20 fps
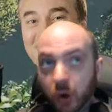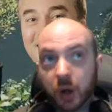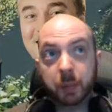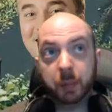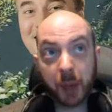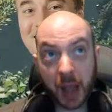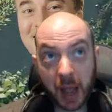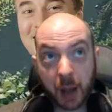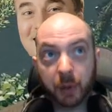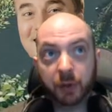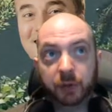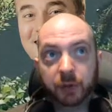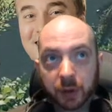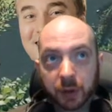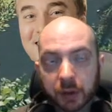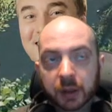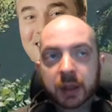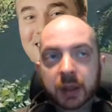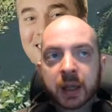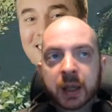and
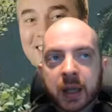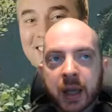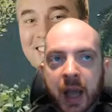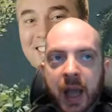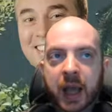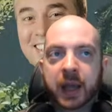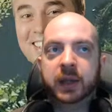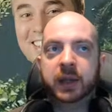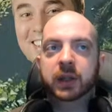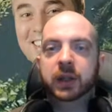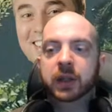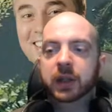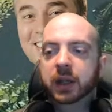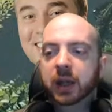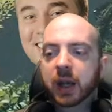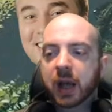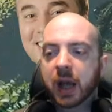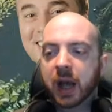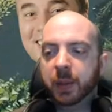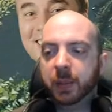powerful, and
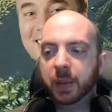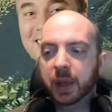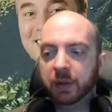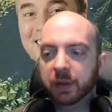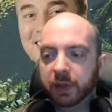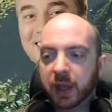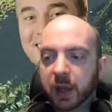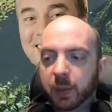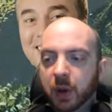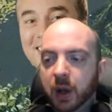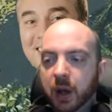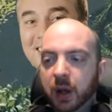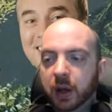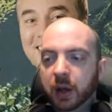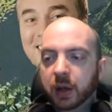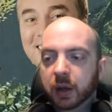if they were